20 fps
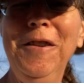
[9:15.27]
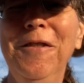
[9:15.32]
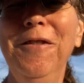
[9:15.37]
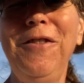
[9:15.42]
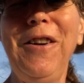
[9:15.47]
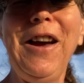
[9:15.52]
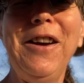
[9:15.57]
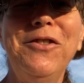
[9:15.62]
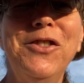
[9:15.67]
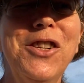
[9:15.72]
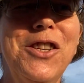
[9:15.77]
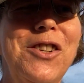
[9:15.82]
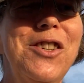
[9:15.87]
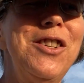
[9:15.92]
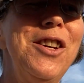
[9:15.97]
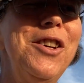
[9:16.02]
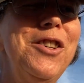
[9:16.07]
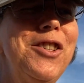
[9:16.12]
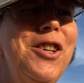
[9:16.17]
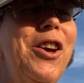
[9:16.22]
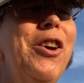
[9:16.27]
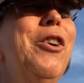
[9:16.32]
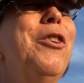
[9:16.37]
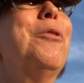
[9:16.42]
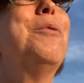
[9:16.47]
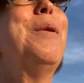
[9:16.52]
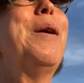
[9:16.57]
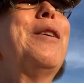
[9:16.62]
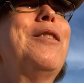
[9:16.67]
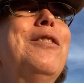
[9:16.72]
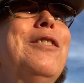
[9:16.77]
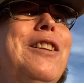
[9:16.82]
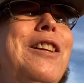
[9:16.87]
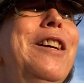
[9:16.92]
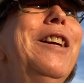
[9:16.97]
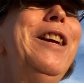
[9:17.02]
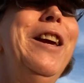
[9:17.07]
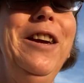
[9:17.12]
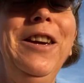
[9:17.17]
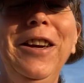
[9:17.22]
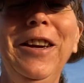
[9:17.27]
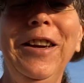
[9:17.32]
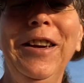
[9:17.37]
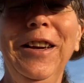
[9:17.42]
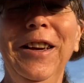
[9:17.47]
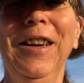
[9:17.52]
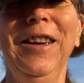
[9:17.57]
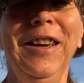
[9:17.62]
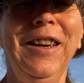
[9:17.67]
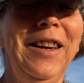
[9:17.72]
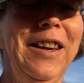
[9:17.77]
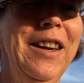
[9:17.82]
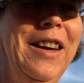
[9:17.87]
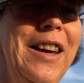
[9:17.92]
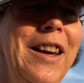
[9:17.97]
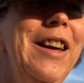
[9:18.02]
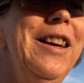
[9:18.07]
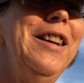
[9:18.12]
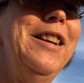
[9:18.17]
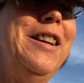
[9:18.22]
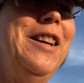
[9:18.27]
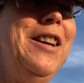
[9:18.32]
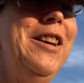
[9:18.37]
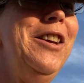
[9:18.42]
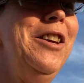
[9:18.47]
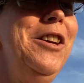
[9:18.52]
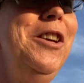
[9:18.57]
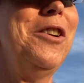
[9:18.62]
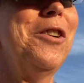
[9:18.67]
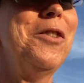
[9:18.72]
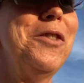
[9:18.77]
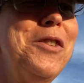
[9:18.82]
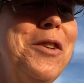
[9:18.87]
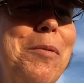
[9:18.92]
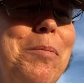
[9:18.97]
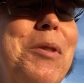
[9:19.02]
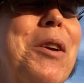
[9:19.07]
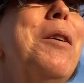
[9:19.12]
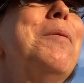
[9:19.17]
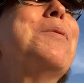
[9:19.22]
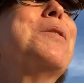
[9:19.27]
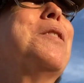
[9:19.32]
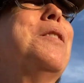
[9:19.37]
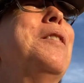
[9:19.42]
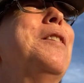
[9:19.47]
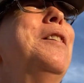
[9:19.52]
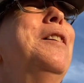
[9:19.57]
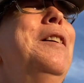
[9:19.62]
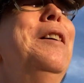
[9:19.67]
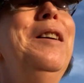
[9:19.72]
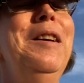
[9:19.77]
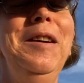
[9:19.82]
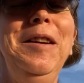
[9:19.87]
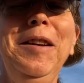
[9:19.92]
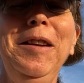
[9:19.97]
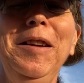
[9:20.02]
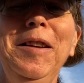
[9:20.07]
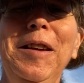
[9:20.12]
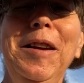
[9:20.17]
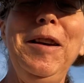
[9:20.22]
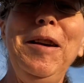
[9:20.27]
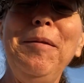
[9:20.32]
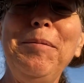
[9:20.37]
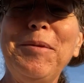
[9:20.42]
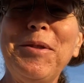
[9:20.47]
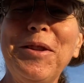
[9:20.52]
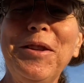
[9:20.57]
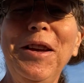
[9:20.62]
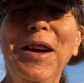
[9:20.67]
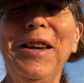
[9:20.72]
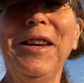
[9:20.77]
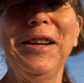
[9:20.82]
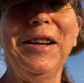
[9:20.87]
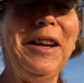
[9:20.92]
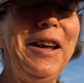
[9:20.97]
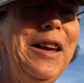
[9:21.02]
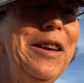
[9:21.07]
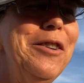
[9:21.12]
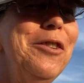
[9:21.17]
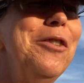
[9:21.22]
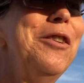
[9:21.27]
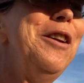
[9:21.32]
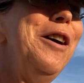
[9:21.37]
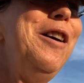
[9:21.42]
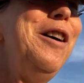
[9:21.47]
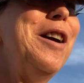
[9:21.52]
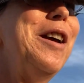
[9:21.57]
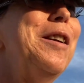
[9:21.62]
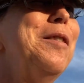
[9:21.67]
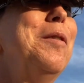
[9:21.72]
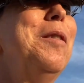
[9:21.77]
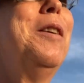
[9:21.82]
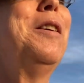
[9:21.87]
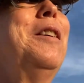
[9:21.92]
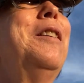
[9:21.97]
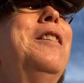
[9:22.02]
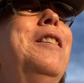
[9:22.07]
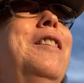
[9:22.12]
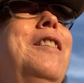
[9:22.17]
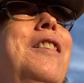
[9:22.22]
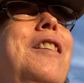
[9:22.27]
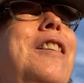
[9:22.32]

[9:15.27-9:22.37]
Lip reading: 5 to 6 regularly, and sometimes up to like an 8 or 9